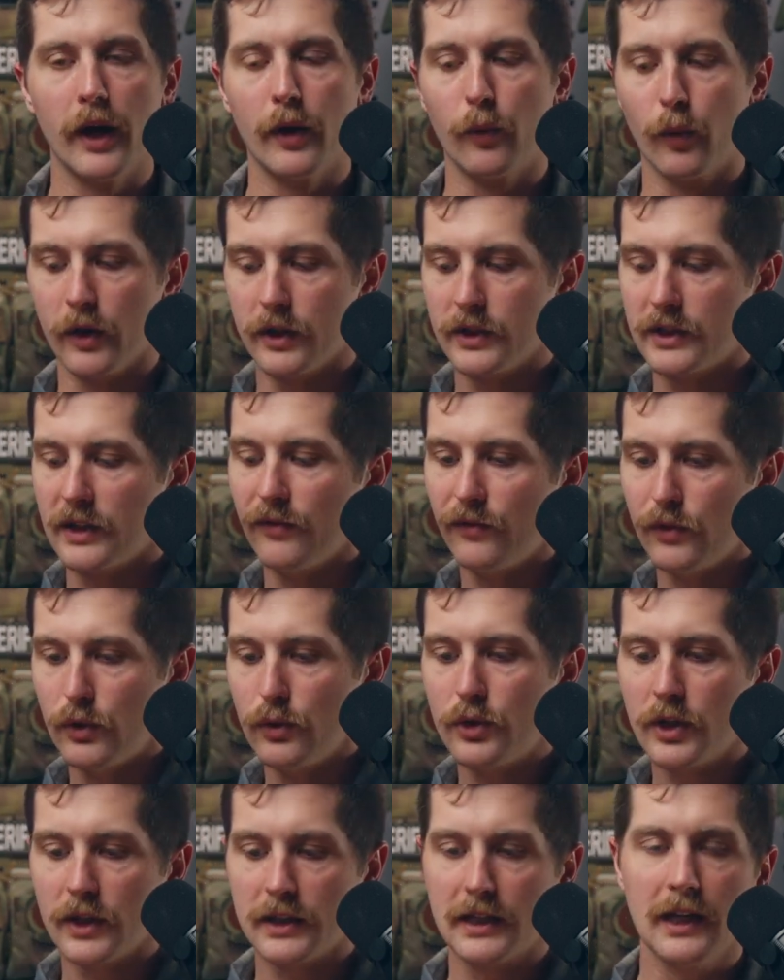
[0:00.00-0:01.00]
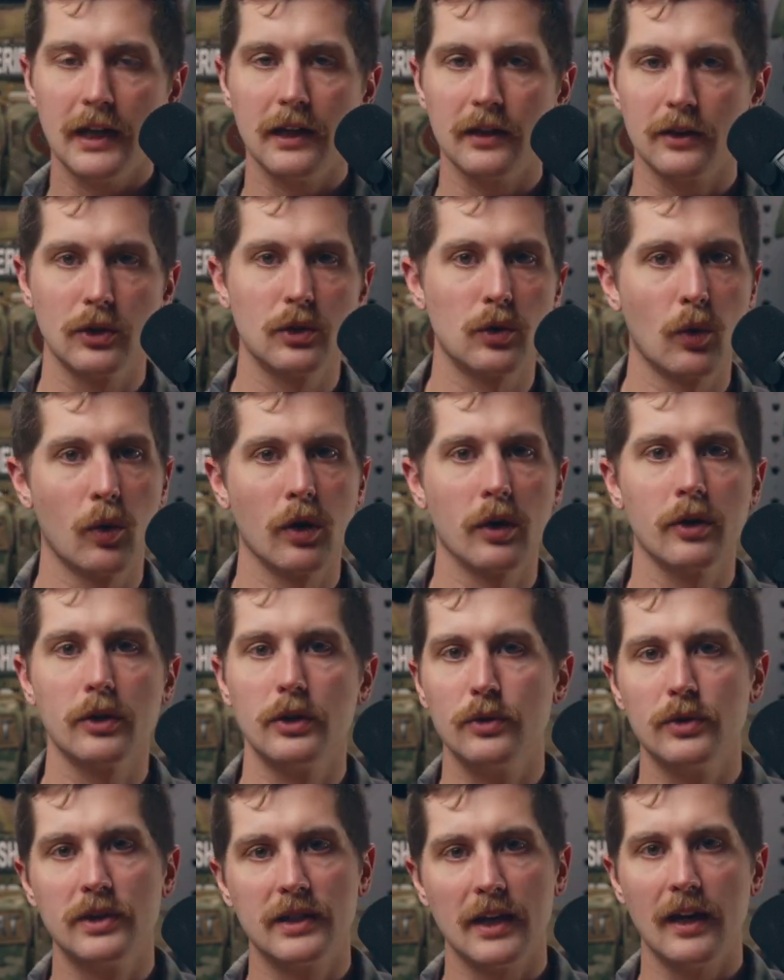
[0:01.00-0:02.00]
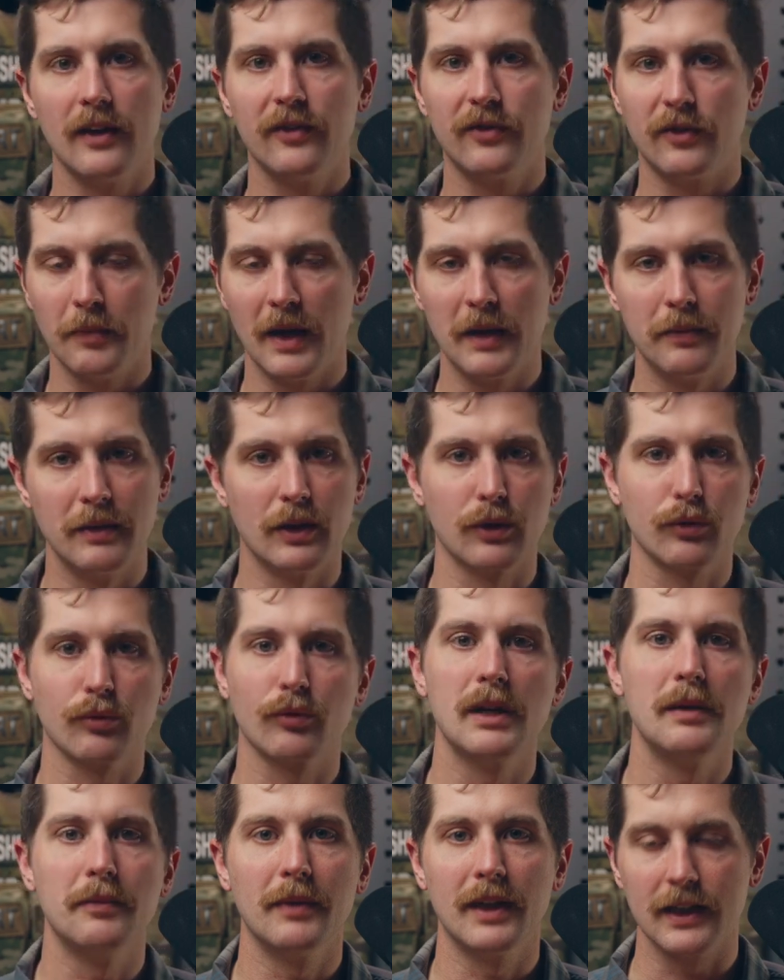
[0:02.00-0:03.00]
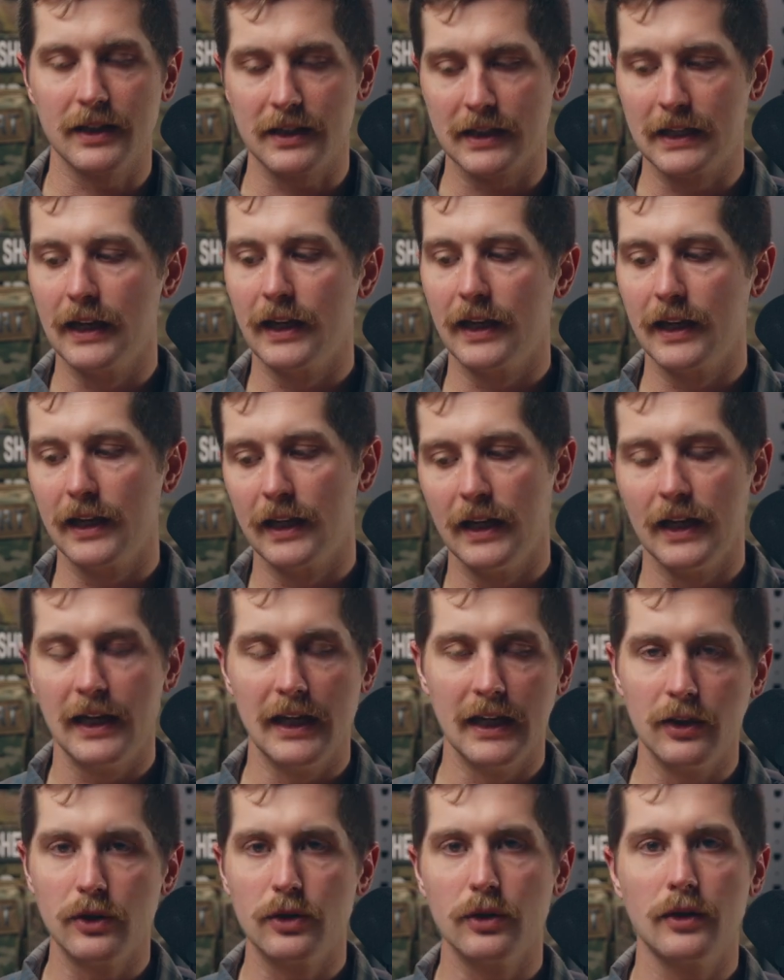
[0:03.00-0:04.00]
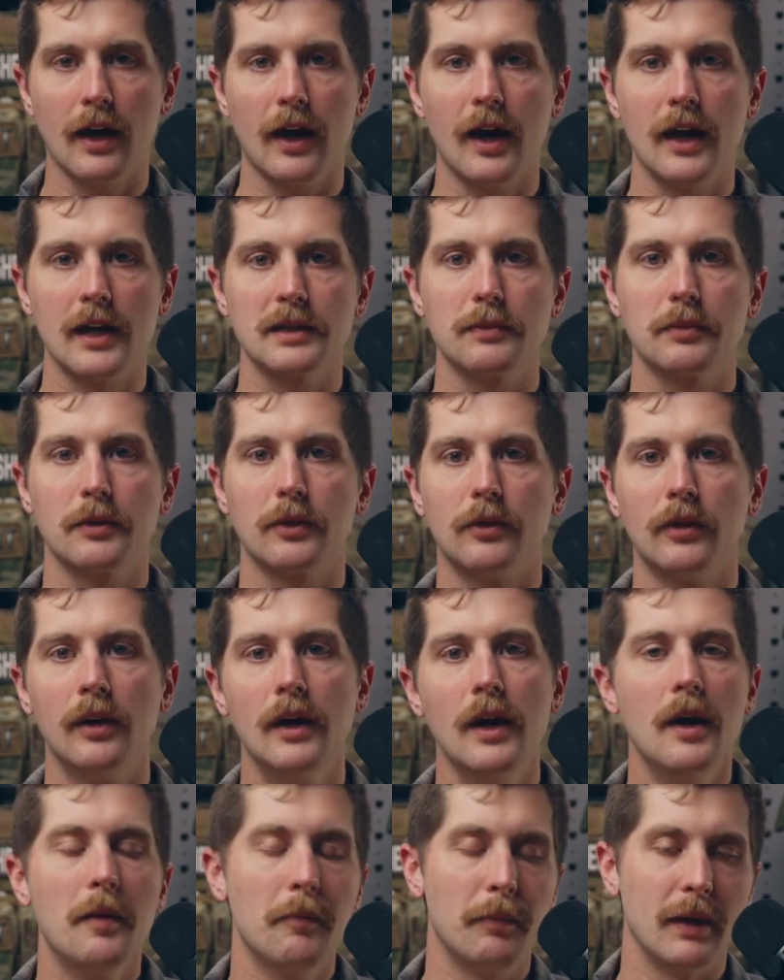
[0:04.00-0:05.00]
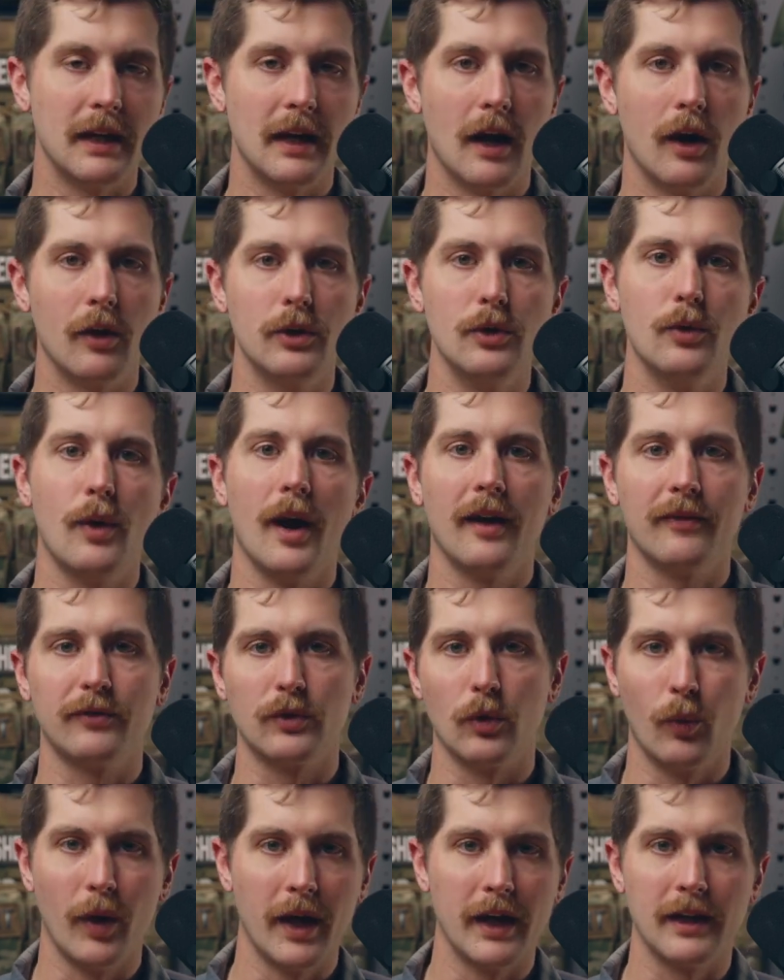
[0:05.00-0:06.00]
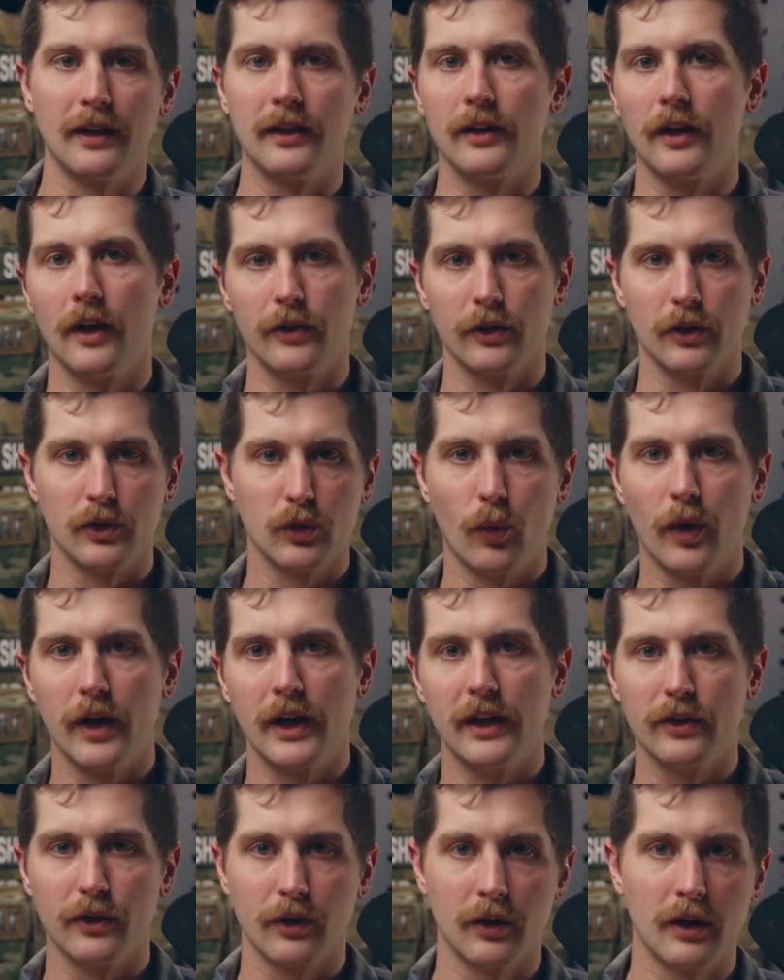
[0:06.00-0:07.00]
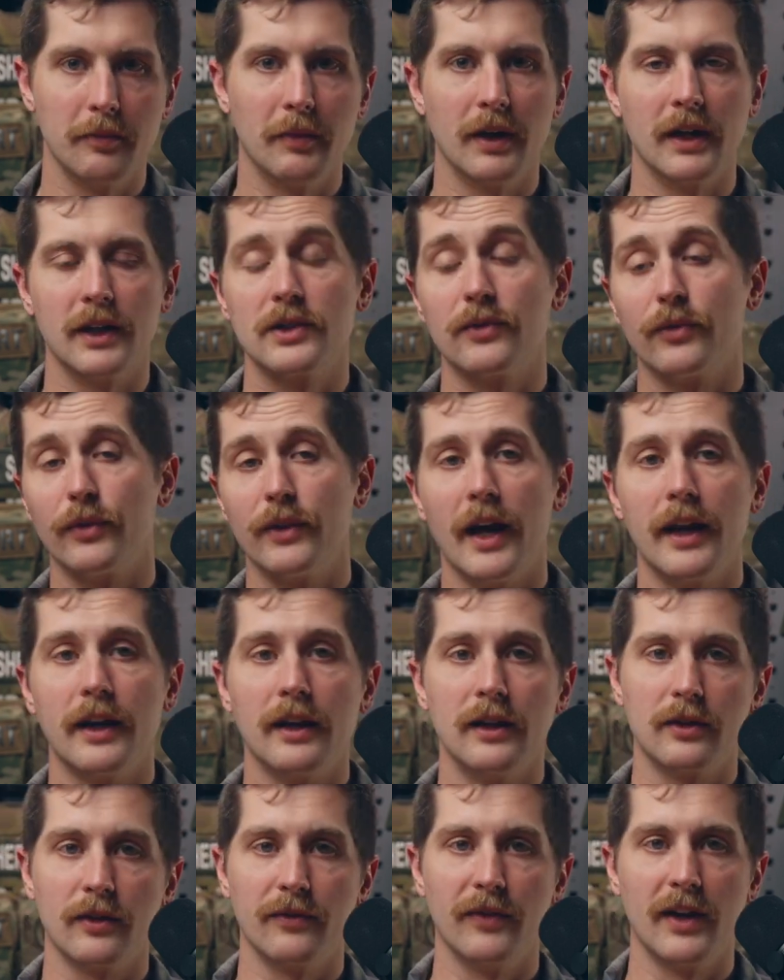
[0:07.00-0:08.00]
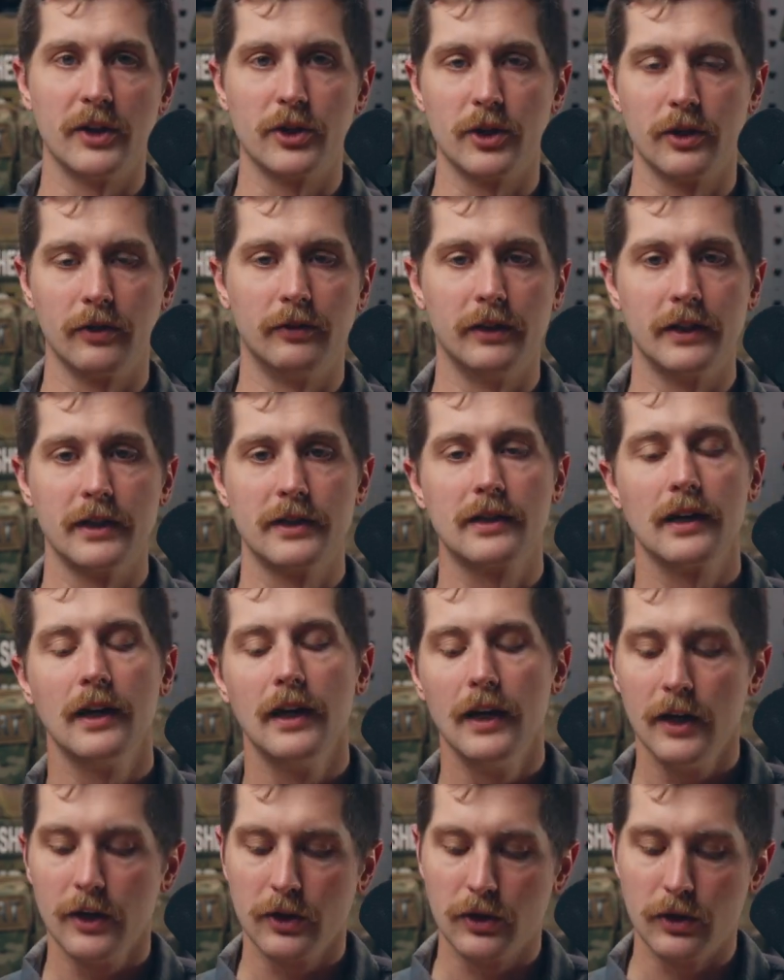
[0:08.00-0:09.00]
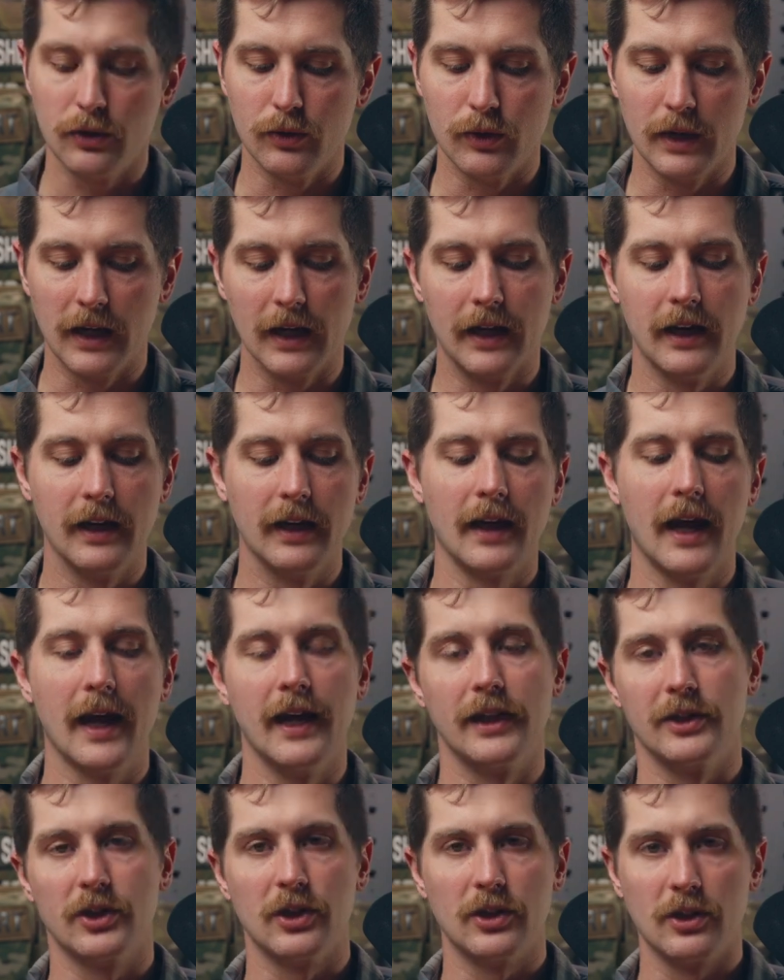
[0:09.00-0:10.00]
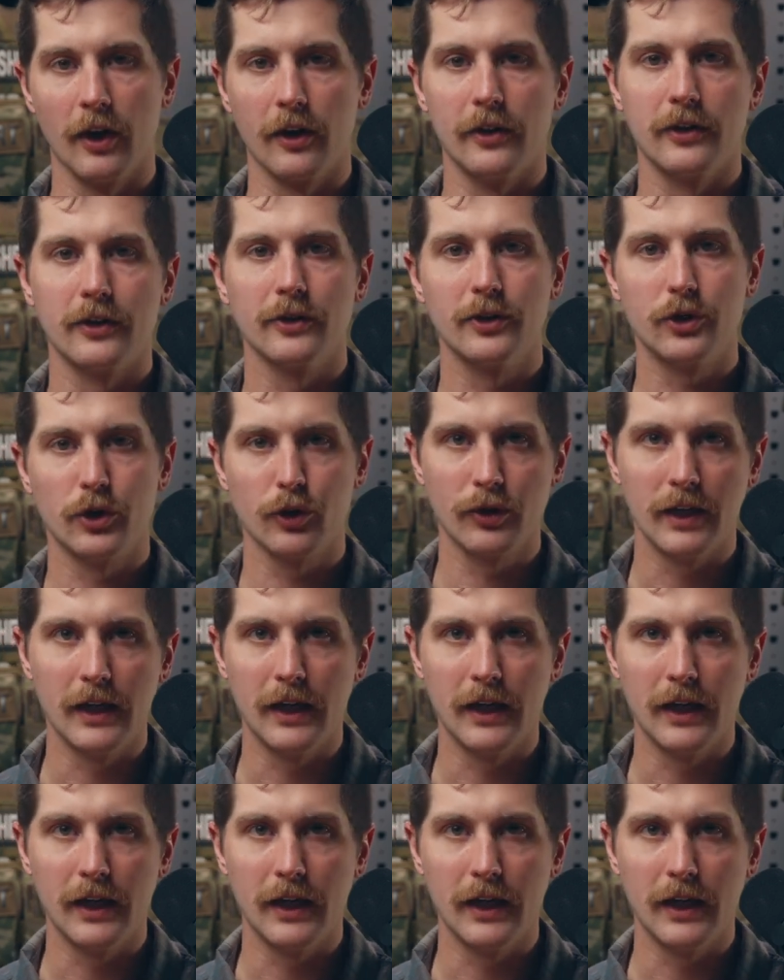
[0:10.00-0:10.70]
Whereas if you just hit the door, you saved maybe 3 minutes getting into the hospital, but now you have to wait another 20-30 minutes for that interventionalist to get in and start treating